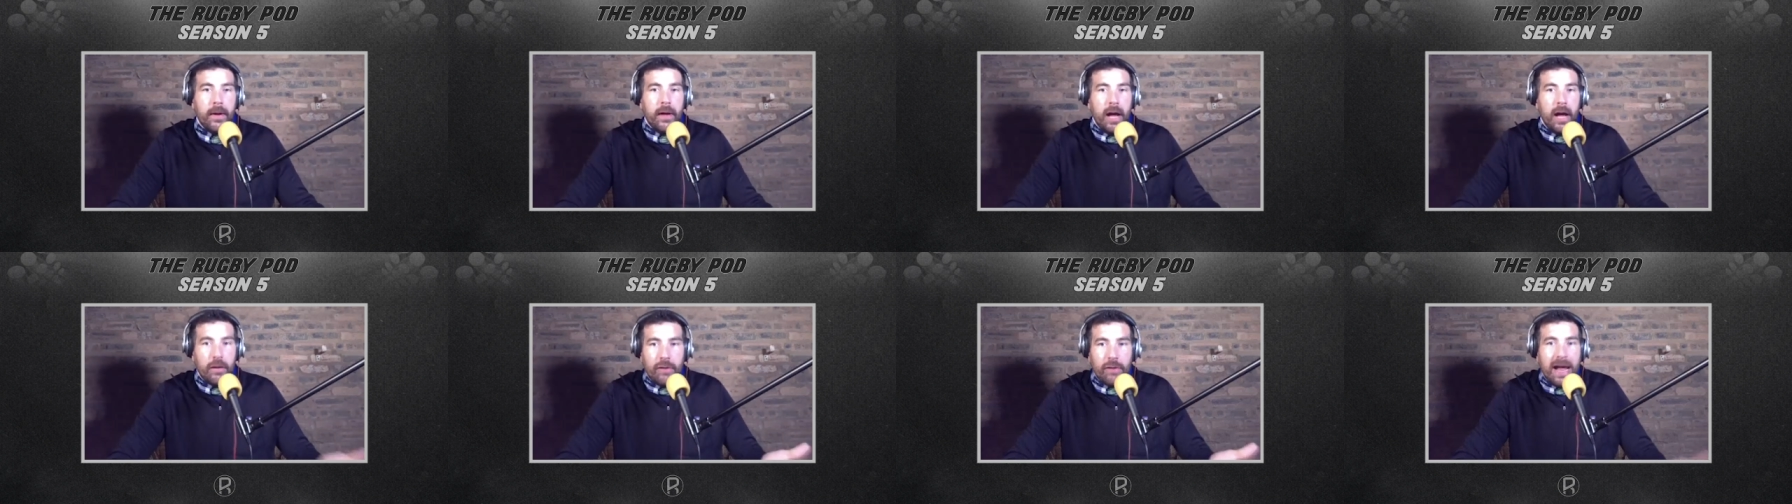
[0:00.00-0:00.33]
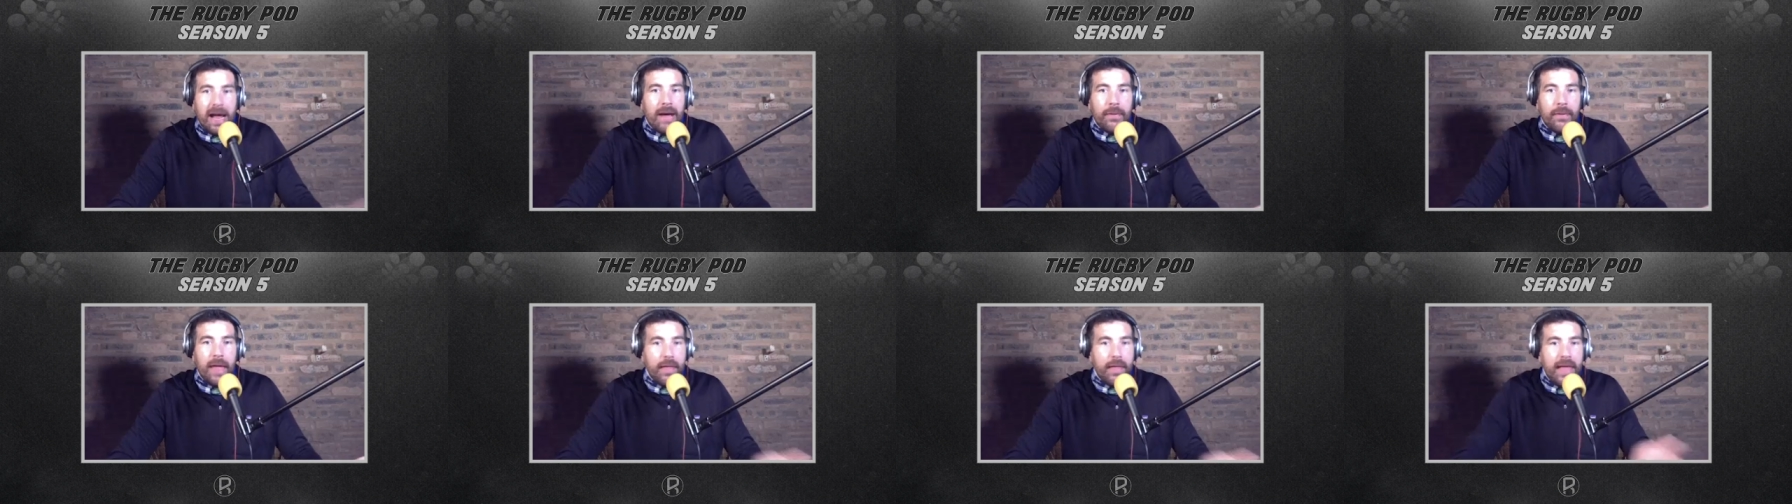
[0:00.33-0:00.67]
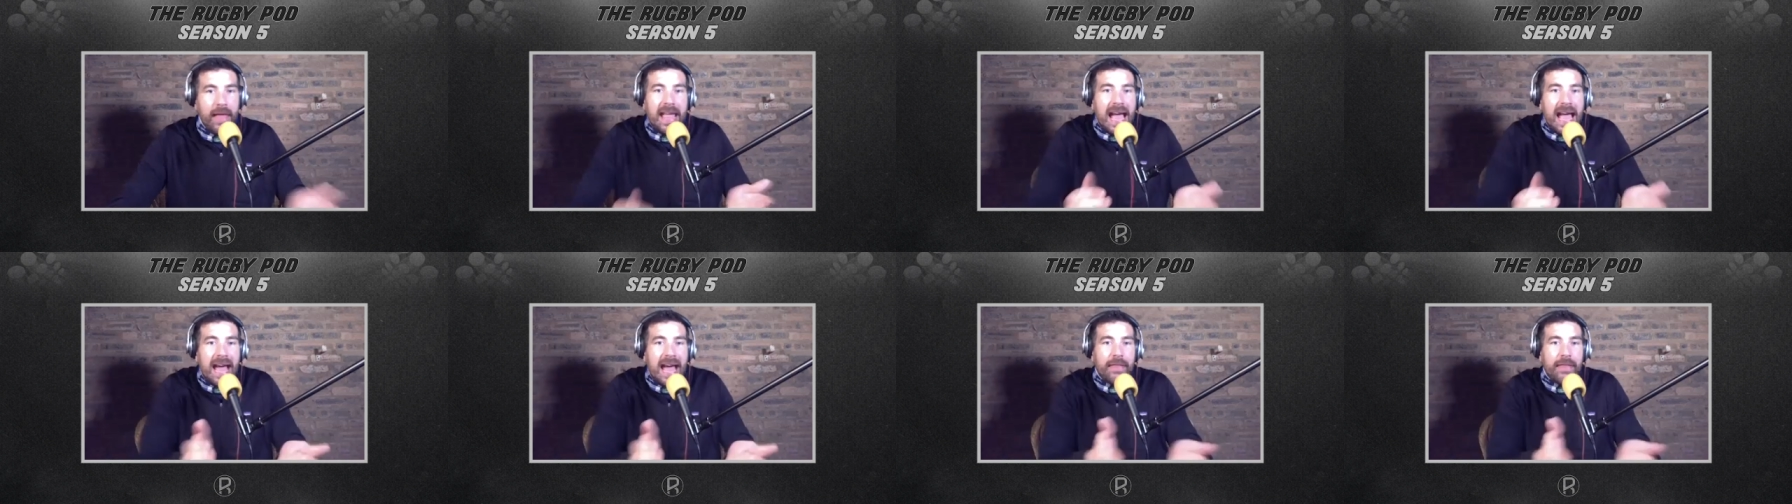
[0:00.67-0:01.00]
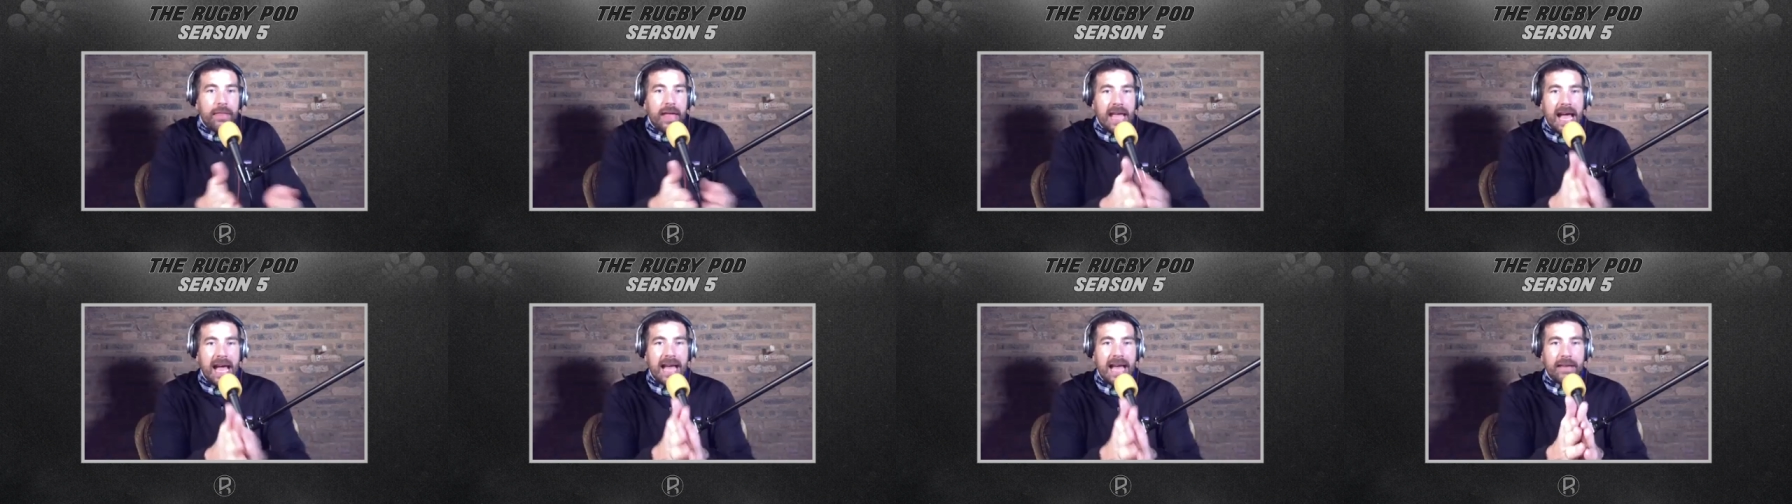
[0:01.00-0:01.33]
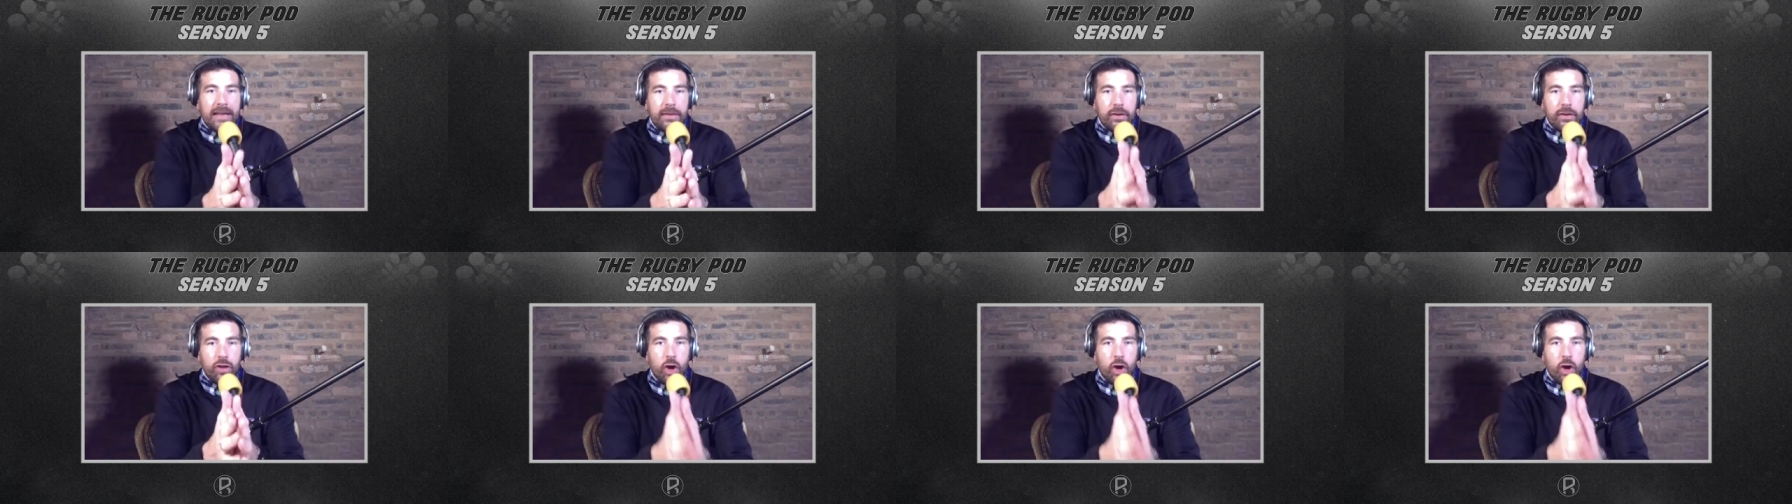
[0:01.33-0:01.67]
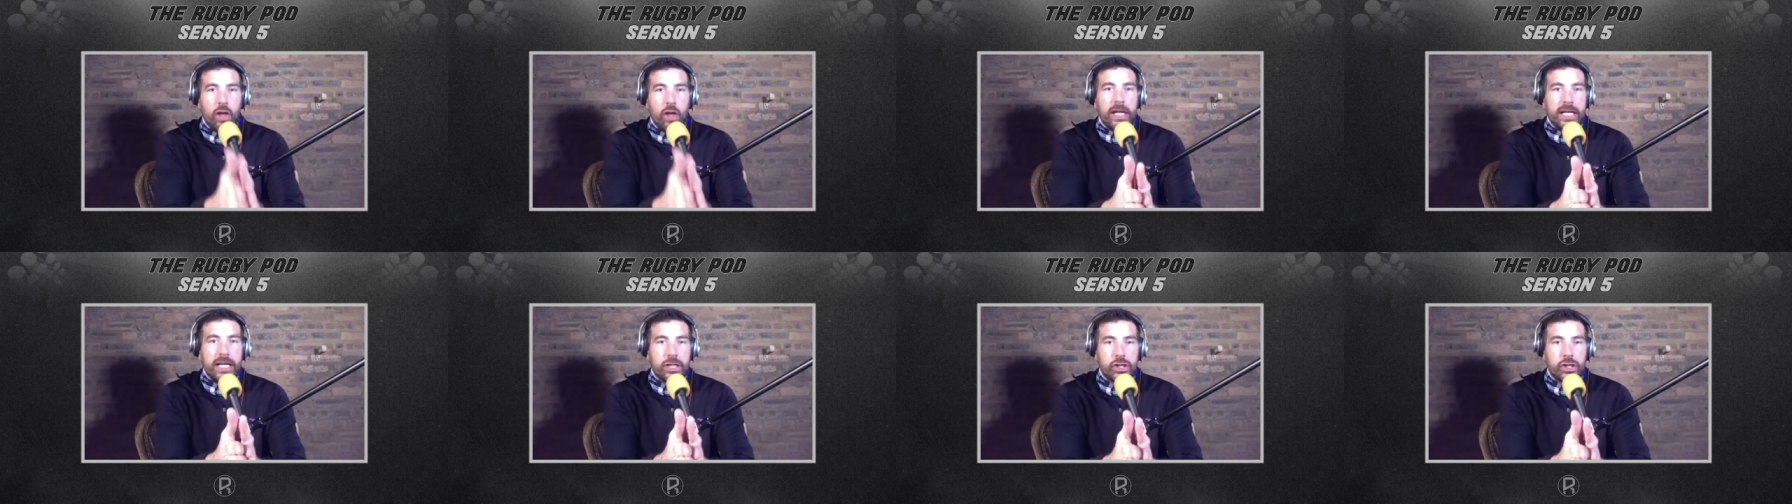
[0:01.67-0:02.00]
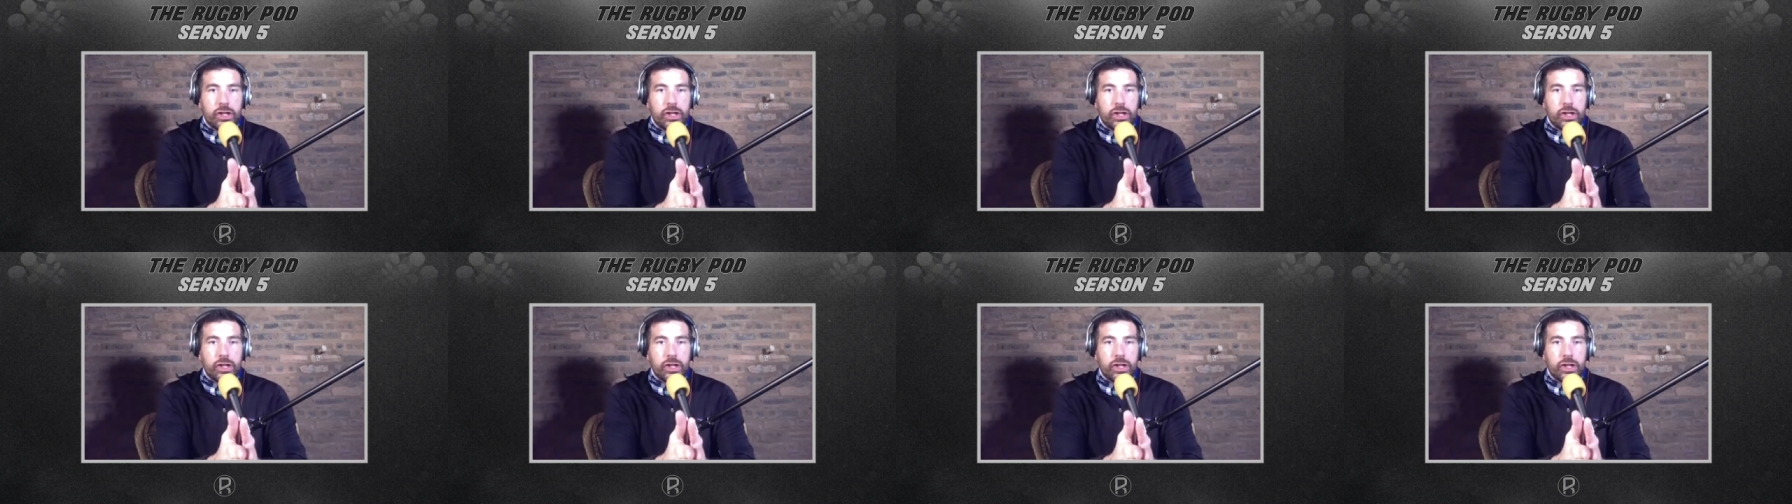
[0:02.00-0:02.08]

around that. They had knowledge,